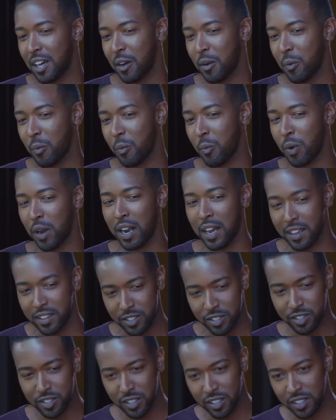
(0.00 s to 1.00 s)
when I had
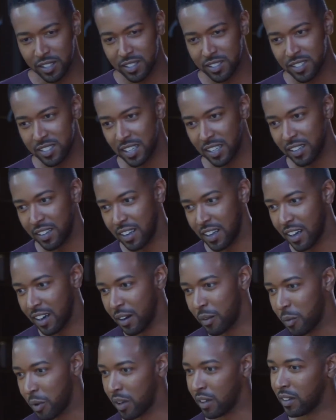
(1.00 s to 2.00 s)
stood and said,
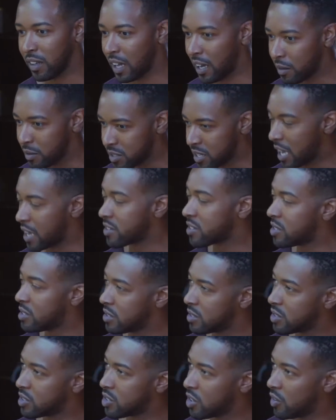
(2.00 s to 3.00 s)
well, I was asked
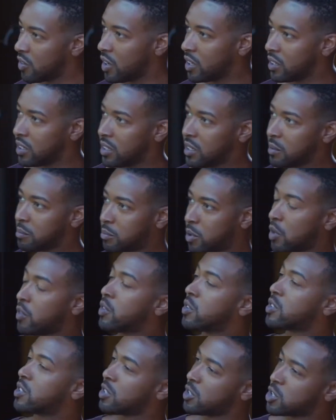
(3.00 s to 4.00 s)
to serve on the
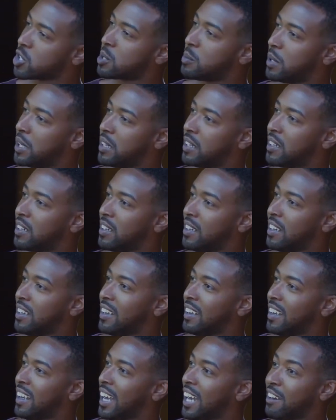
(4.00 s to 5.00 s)
provost search committee,
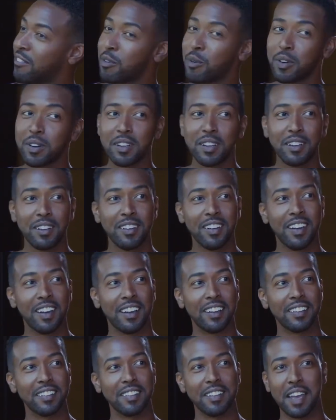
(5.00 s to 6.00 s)
and everyone
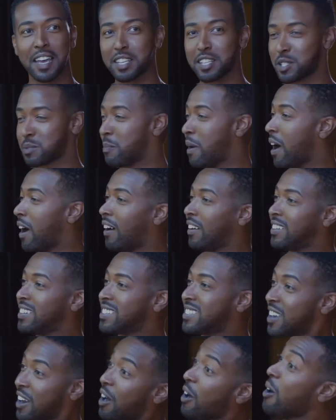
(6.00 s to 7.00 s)
smiled and
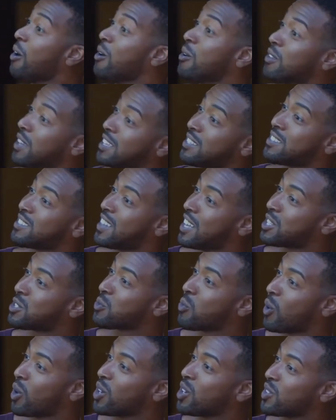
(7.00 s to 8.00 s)
said, oh, that's
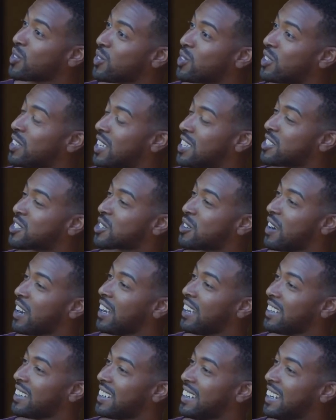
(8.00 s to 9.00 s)
wonderful, that's
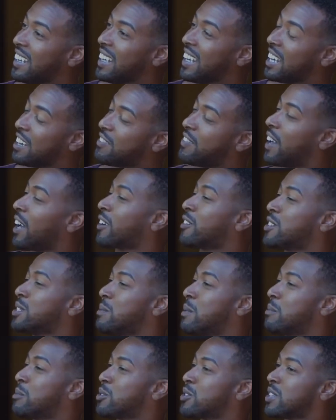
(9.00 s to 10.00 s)
great. And a faculty
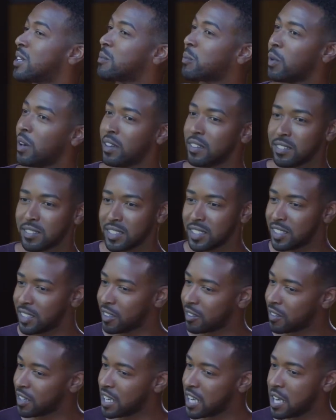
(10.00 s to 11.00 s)
member said, well,
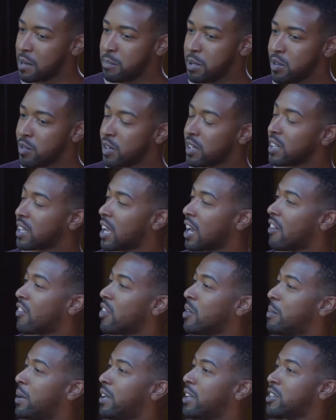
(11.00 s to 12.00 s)
be really
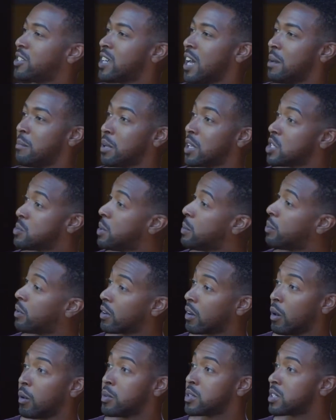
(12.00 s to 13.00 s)
careful about your time because people
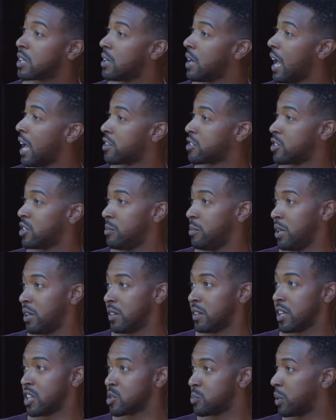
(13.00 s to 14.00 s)
are always going to ask you to be
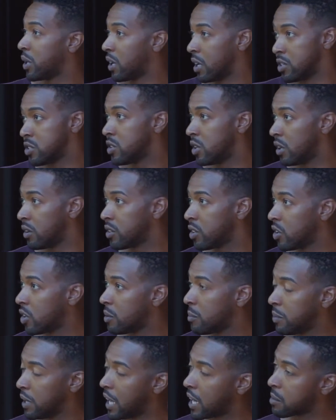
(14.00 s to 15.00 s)
on things because, you're
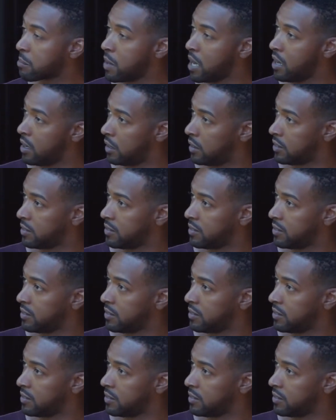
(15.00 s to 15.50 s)
a black male.